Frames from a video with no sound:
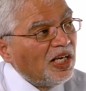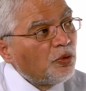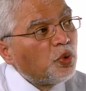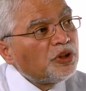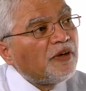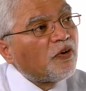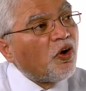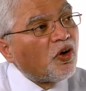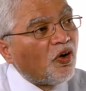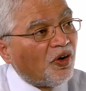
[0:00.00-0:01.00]
it wouldn't have
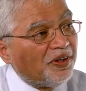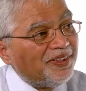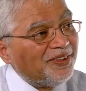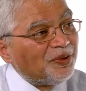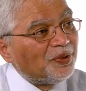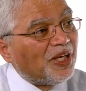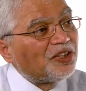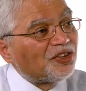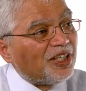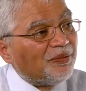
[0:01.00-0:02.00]
gone on to the
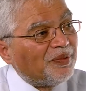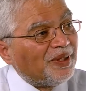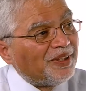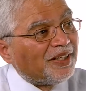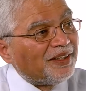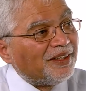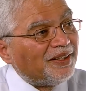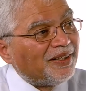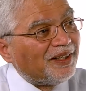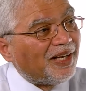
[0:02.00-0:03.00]
extreme that
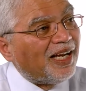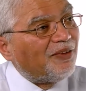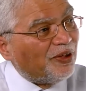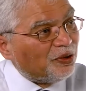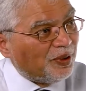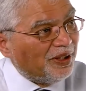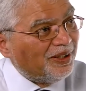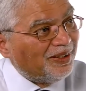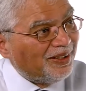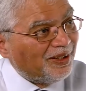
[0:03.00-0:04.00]
I
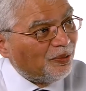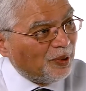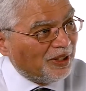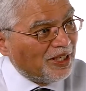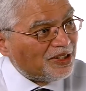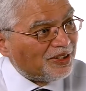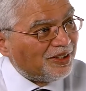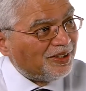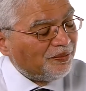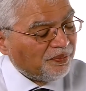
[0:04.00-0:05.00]
eventually witnessed.